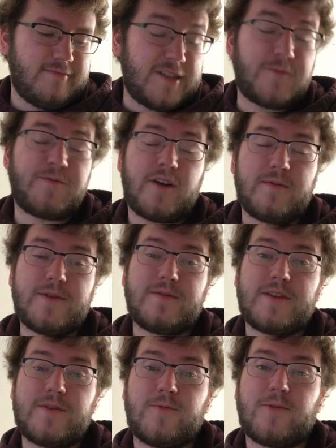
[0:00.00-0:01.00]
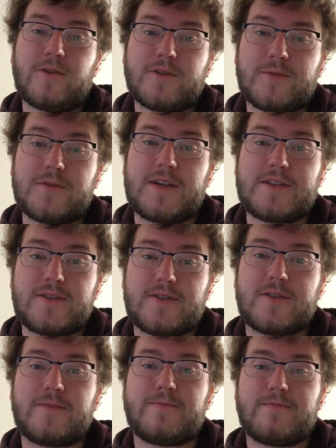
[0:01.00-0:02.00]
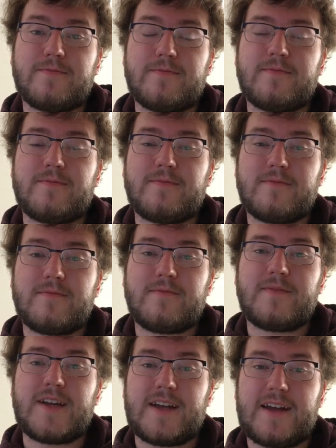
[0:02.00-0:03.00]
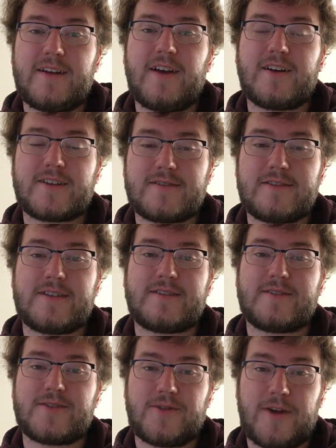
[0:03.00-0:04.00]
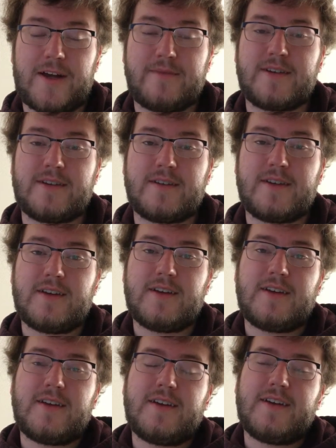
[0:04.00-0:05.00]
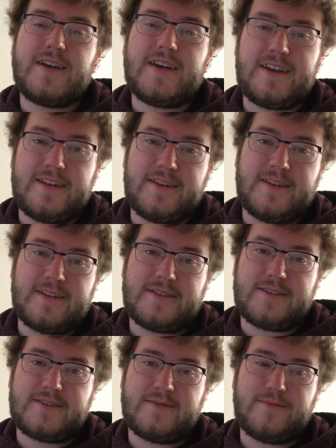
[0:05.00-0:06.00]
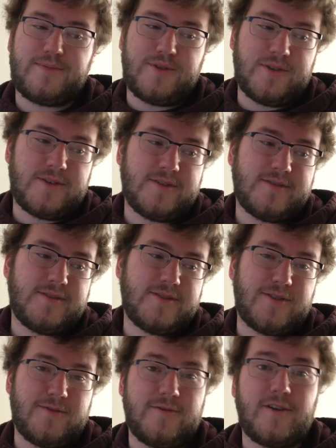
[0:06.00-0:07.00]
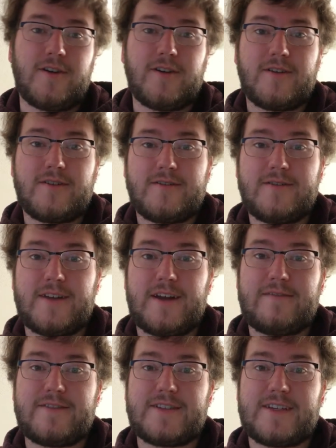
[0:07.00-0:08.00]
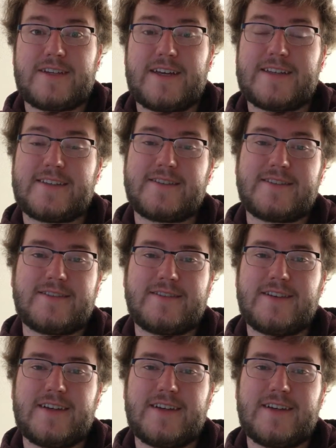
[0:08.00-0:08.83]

it's probably the worst relationship that Huxley is describing in this book so far that I've seen. It's